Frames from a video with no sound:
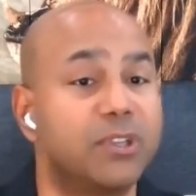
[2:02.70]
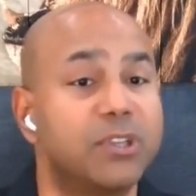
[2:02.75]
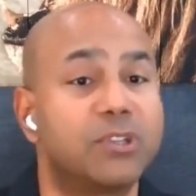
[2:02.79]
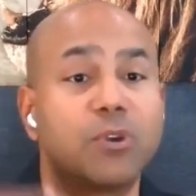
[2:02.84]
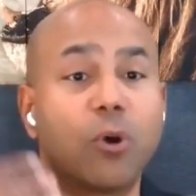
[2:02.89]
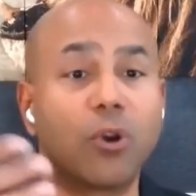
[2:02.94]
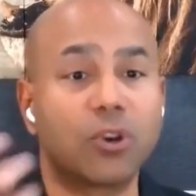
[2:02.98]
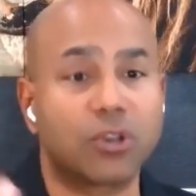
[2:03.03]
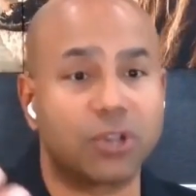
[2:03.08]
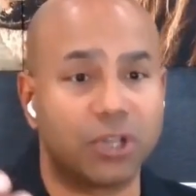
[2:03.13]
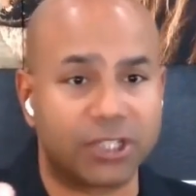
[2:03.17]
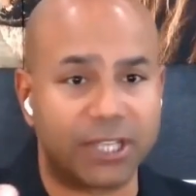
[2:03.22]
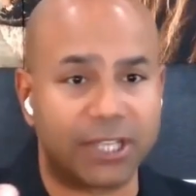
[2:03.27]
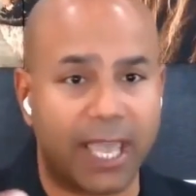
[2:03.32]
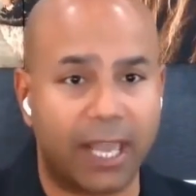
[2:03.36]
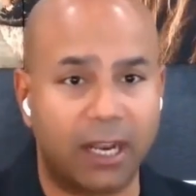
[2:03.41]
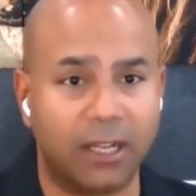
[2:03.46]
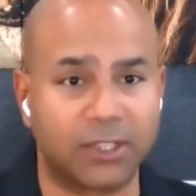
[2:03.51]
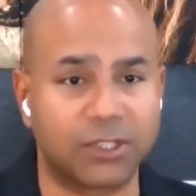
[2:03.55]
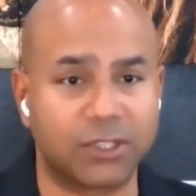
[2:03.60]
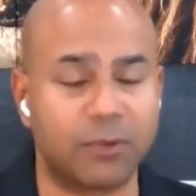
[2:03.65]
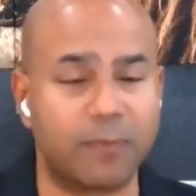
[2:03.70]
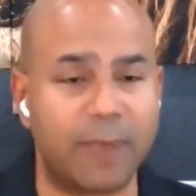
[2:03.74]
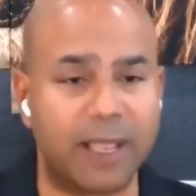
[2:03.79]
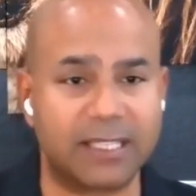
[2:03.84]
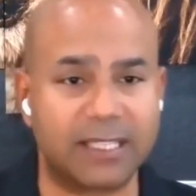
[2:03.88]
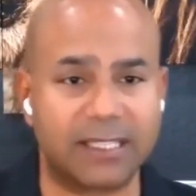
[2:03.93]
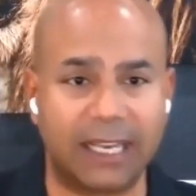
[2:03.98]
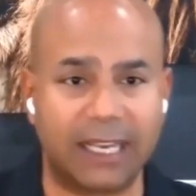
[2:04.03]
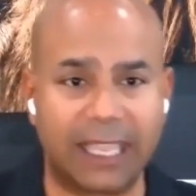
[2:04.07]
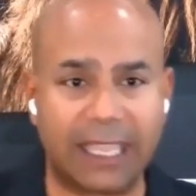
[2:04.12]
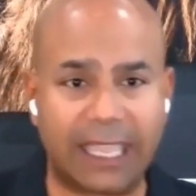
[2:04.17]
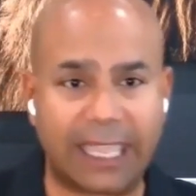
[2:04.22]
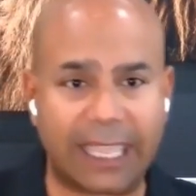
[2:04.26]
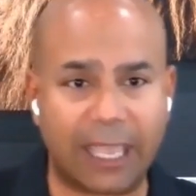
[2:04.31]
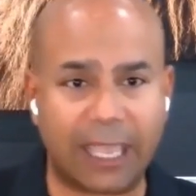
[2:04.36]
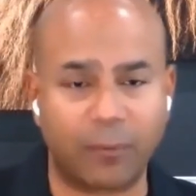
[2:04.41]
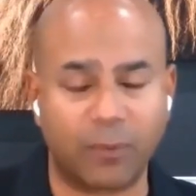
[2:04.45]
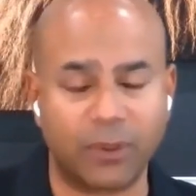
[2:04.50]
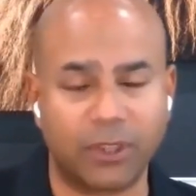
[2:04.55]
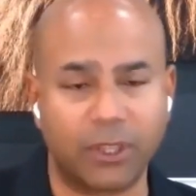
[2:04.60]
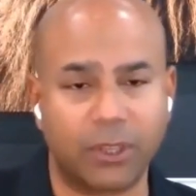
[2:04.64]
using social channels to basically
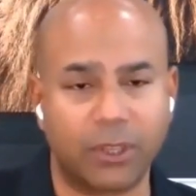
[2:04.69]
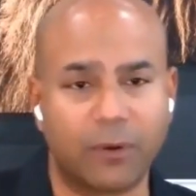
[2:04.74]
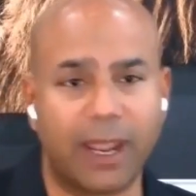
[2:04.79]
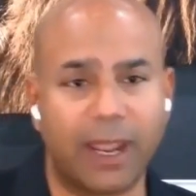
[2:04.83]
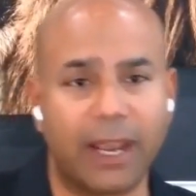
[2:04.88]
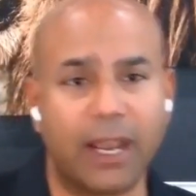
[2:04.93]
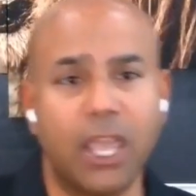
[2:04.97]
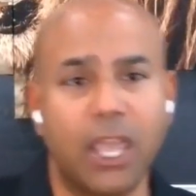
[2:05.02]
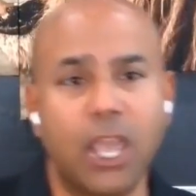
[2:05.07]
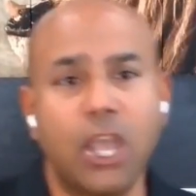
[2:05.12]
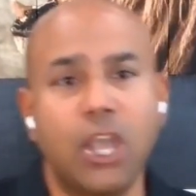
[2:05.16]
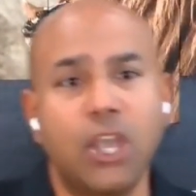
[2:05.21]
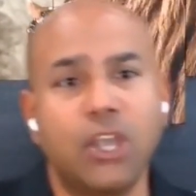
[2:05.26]
get with you, right?